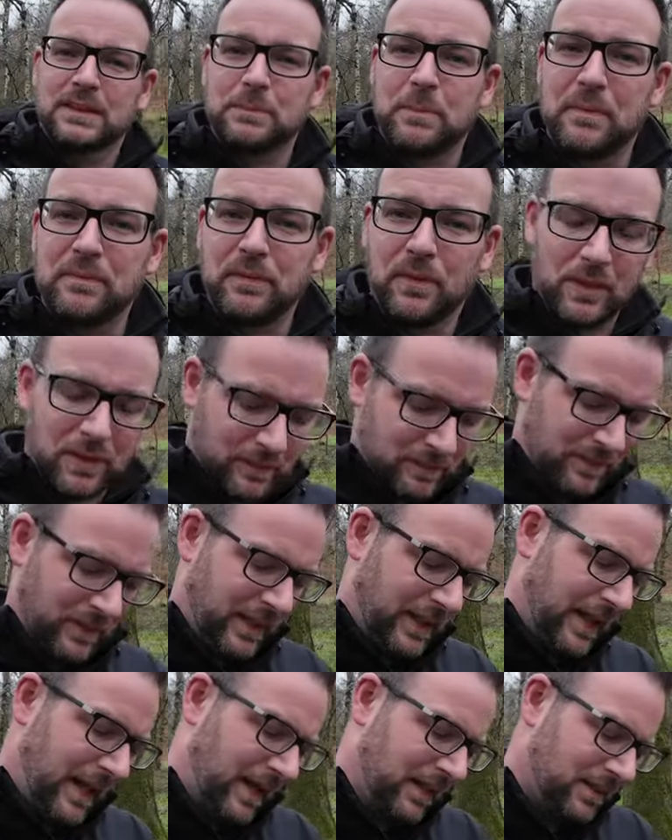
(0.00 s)
Before I
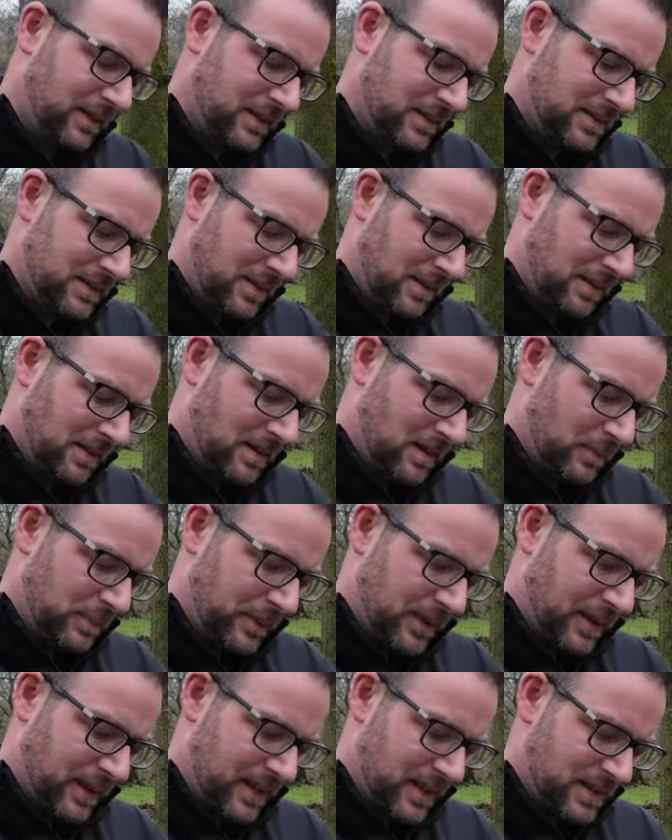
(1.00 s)
forget, the tarp
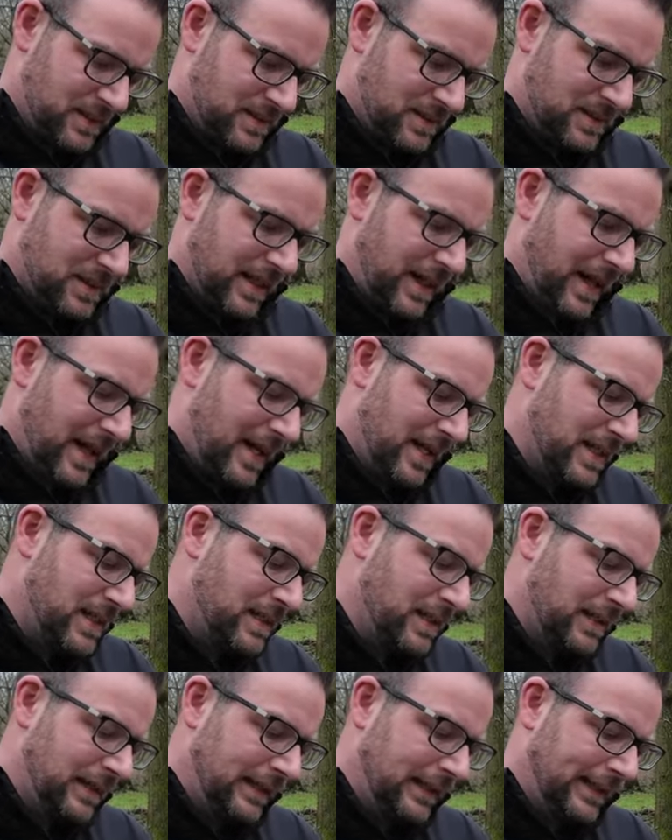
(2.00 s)
is
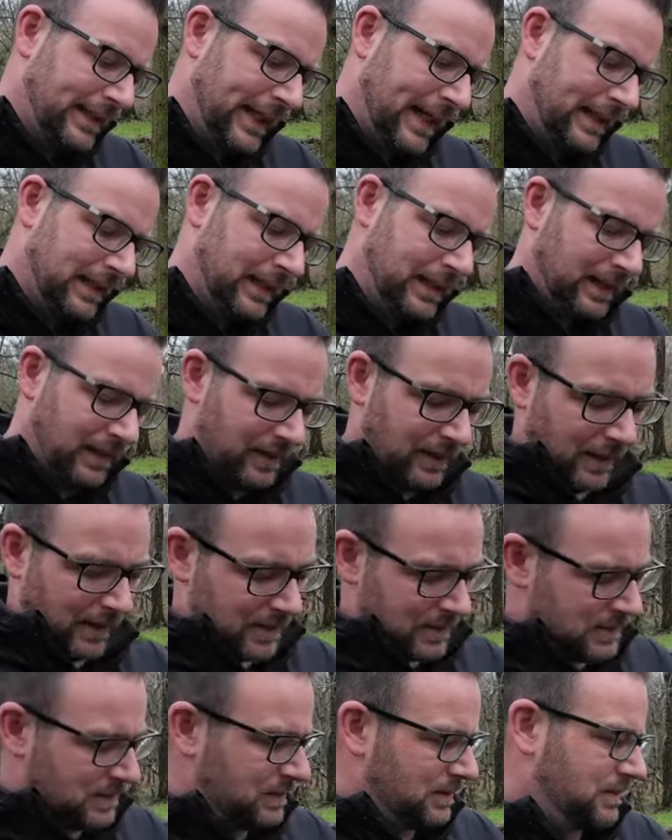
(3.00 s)
a
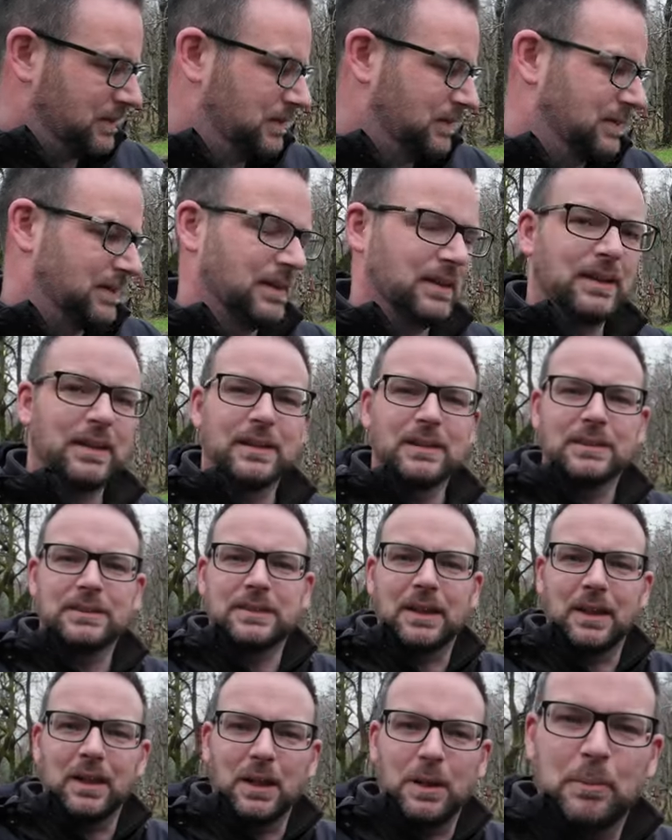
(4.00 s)
Kalico
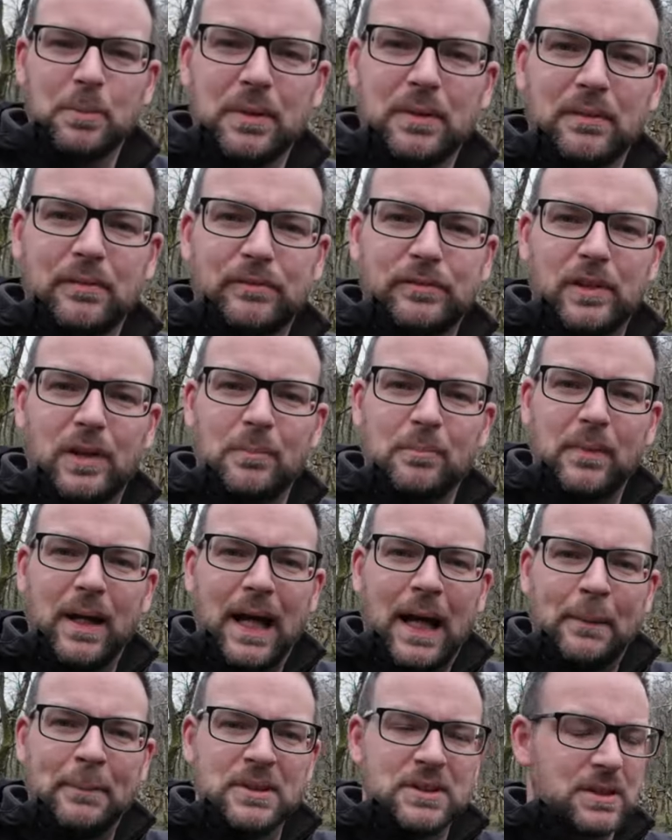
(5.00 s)
tarp from
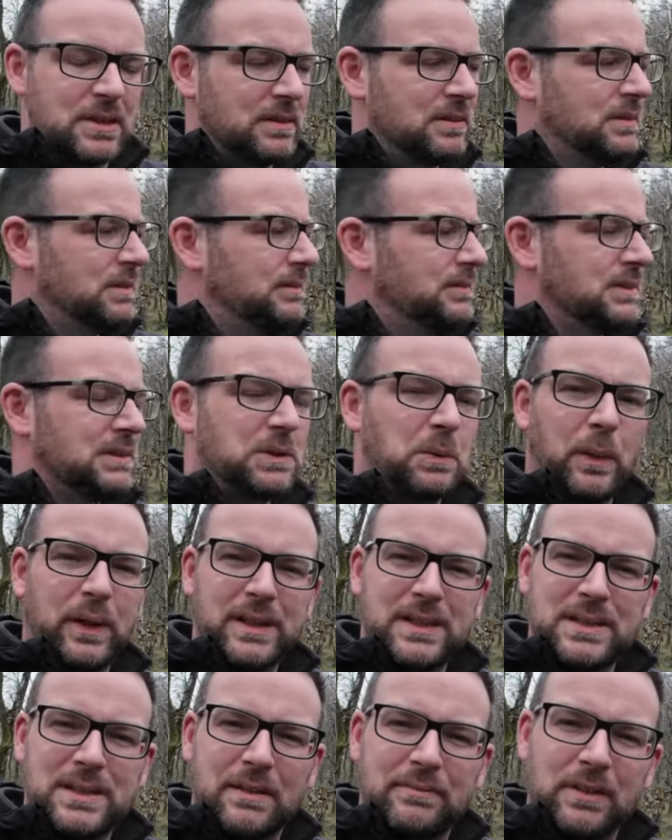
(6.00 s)
Amazon. It's
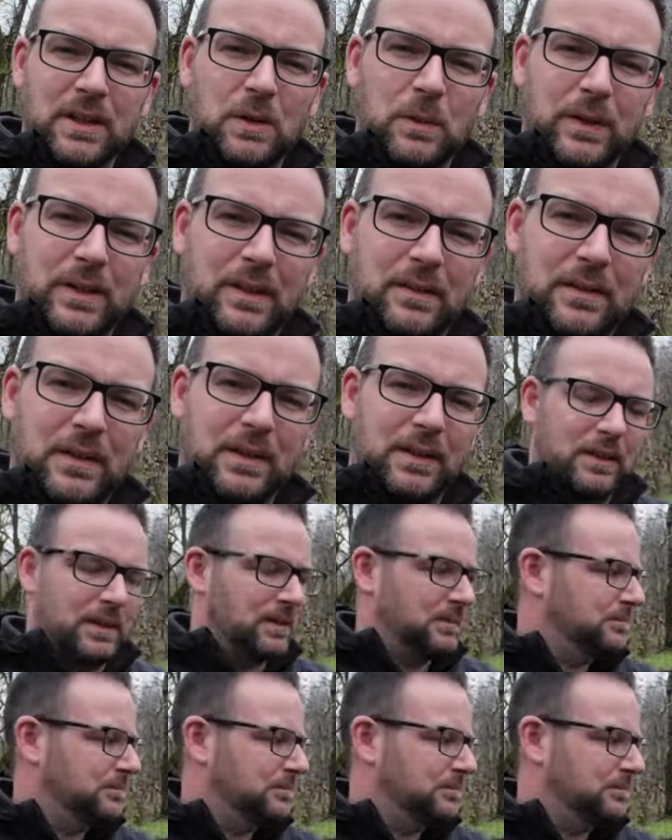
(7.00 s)
27 quid, I think.